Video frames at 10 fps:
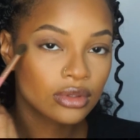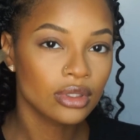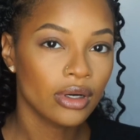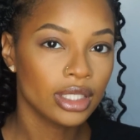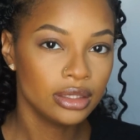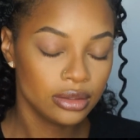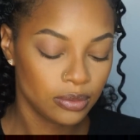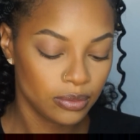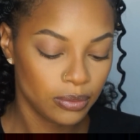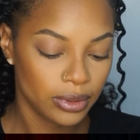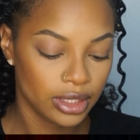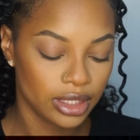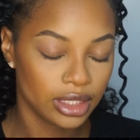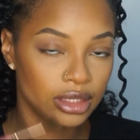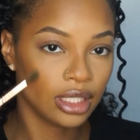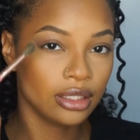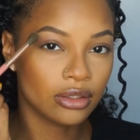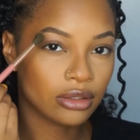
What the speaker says: So I just putting this in the